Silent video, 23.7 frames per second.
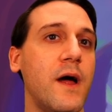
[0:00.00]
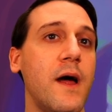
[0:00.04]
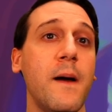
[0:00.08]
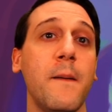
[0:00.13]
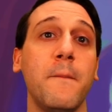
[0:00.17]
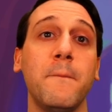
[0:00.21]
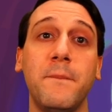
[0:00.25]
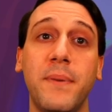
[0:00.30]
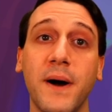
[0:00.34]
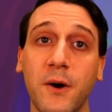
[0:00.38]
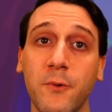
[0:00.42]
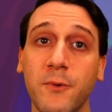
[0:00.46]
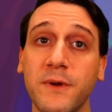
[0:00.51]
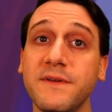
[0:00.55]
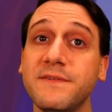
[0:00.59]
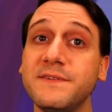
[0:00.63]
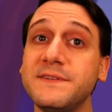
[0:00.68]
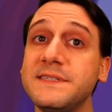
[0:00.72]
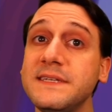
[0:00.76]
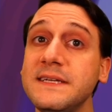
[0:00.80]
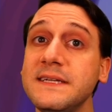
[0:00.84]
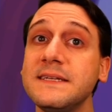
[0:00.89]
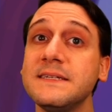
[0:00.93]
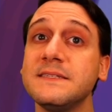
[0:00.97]
but we've
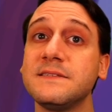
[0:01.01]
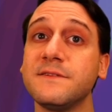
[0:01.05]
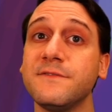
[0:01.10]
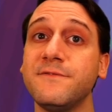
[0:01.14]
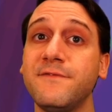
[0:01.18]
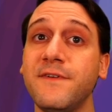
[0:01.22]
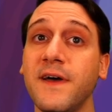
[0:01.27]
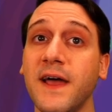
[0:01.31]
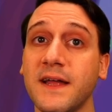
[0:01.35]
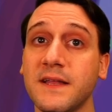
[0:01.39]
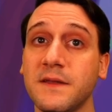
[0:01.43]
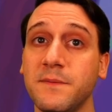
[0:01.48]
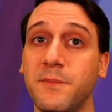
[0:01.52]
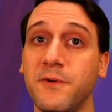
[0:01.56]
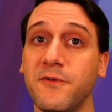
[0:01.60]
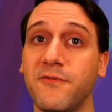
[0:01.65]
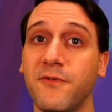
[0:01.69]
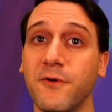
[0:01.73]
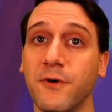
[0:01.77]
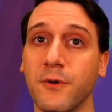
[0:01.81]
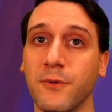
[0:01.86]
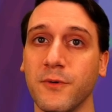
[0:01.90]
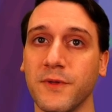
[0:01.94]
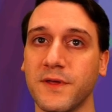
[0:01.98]
seen its effect
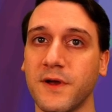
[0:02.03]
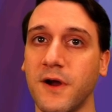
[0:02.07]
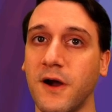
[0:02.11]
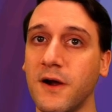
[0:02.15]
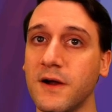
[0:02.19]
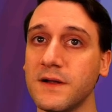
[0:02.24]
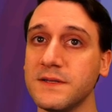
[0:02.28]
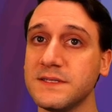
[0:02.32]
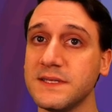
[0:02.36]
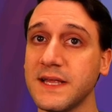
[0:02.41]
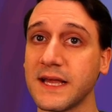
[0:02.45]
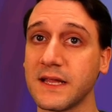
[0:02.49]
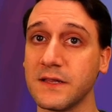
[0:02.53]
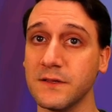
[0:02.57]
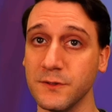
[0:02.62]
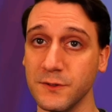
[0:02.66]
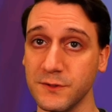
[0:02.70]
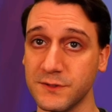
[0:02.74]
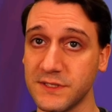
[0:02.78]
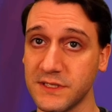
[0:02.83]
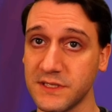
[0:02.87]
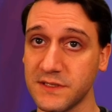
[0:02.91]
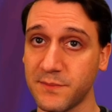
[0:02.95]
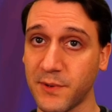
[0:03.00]
before with cards like
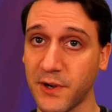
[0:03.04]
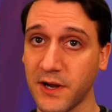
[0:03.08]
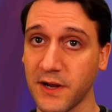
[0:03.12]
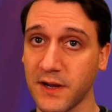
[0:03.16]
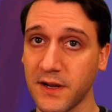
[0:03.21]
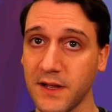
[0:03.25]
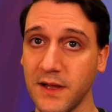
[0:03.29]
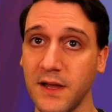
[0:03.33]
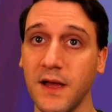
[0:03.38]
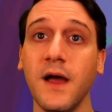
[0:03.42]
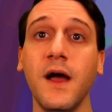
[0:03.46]
Loosened Bark,